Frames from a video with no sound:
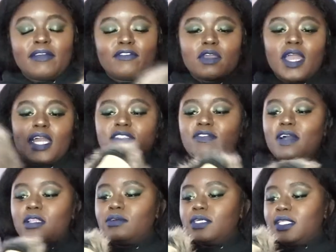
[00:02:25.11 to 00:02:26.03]
If you guys
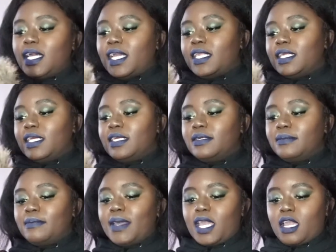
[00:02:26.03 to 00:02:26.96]
follow Alaylee
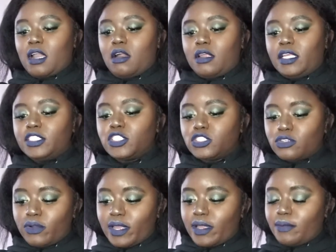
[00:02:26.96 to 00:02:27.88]
May on
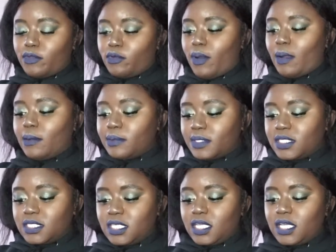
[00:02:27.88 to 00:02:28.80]
Instagram, you'll probably
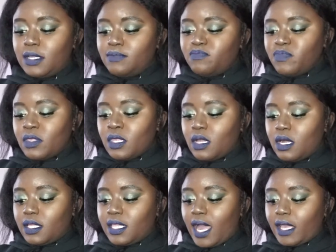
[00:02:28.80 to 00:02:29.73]
see
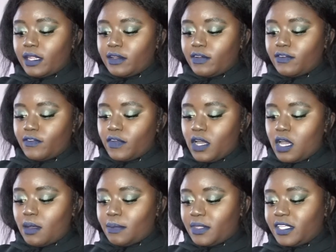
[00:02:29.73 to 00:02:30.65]
a lot of
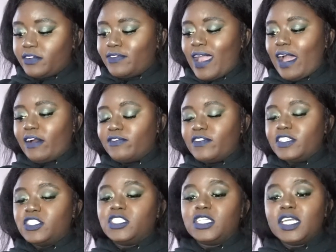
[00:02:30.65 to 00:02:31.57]
the different
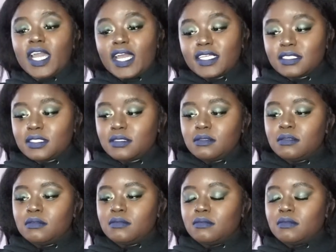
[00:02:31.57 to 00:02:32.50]
outfits she has
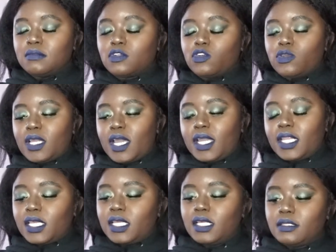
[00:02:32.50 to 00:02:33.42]

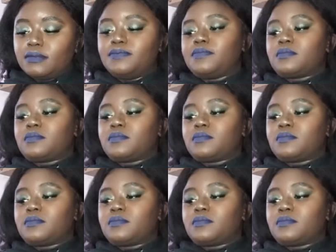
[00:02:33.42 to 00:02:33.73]
created,